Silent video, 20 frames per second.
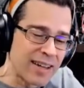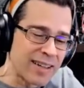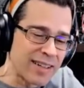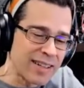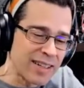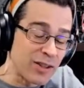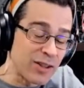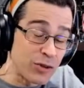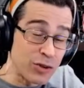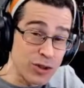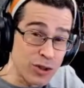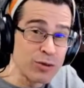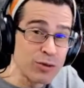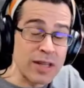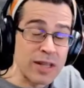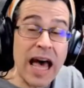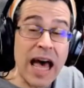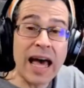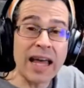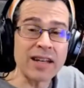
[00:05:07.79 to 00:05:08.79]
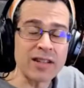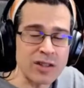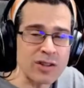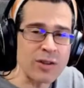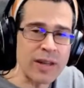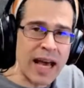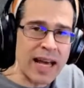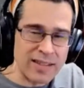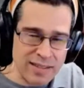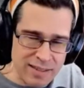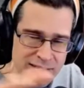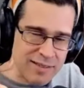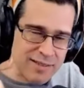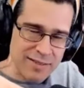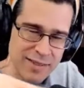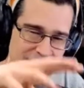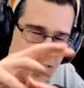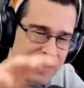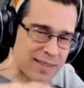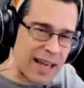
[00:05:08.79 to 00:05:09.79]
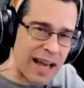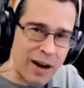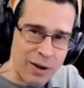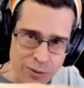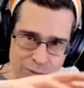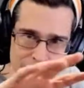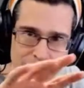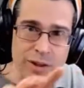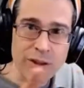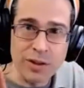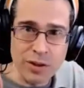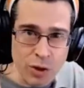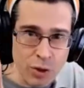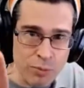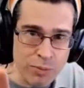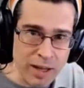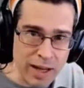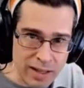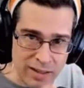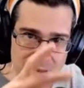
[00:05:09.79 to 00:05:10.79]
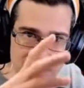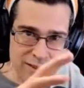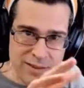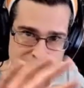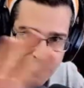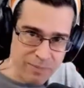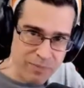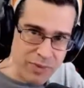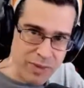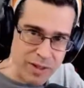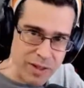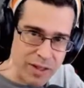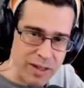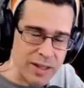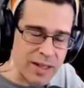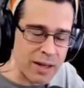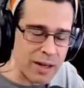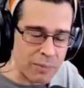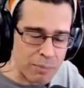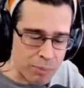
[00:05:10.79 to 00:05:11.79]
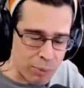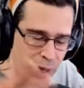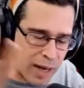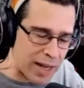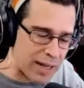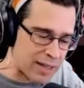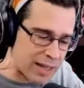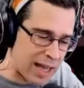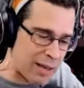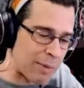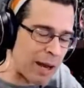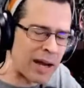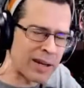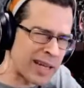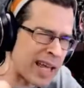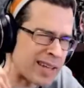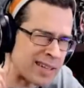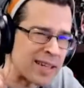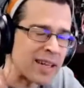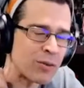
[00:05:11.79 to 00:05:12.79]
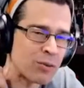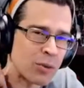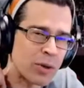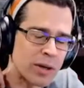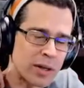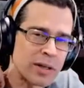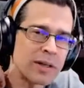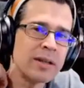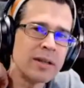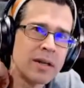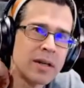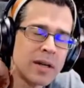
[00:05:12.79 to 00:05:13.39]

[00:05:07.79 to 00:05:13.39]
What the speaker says: Use that. And so that's how the GnomeDeck brand came out. And it did run.